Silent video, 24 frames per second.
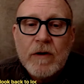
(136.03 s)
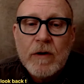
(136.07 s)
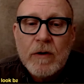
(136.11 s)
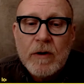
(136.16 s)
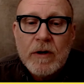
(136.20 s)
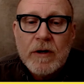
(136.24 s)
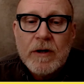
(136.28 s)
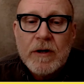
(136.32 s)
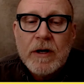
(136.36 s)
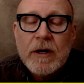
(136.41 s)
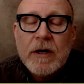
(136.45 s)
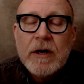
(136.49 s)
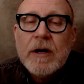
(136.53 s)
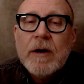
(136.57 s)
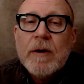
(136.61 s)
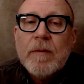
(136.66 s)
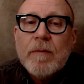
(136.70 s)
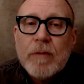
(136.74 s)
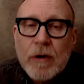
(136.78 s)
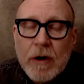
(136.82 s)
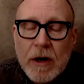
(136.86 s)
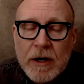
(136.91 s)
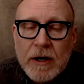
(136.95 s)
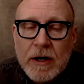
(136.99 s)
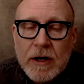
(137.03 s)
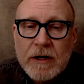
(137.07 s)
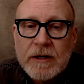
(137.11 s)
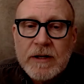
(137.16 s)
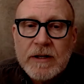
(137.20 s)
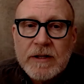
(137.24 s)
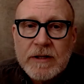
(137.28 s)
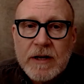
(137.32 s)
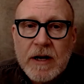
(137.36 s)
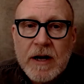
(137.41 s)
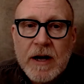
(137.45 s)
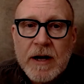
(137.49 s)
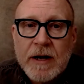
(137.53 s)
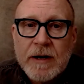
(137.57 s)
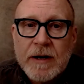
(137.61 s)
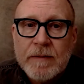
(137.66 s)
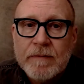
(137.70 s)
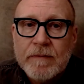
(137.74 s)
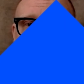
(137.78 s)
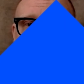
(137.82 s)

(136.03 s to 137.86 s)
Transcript: good product design.